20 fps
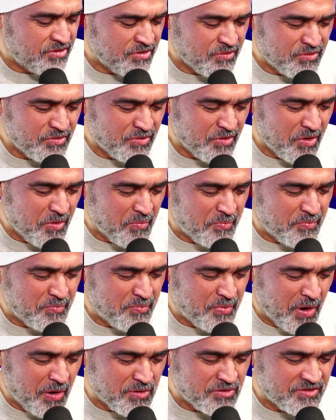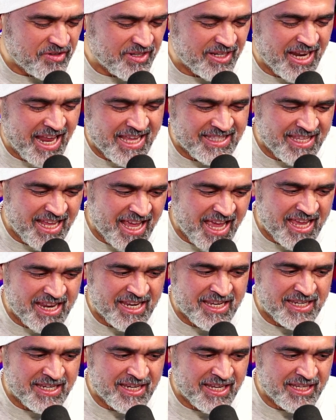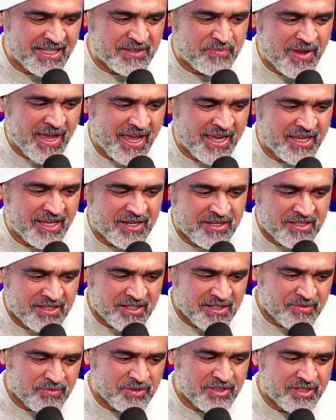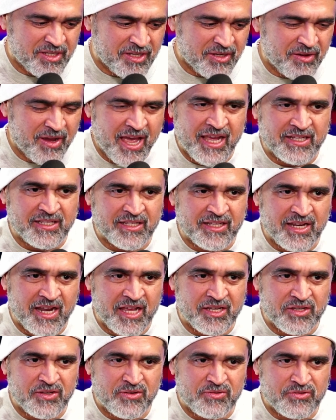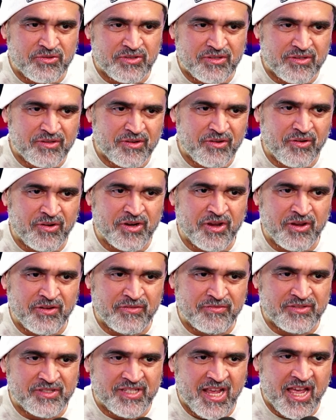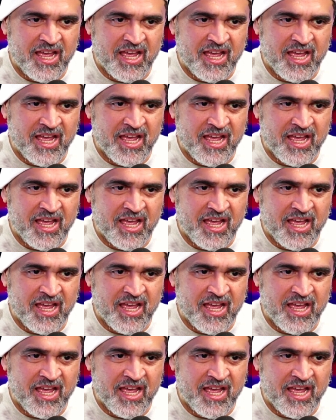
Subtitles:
doing poetry like that, and niggas back in the hood was still acting like you on the other side.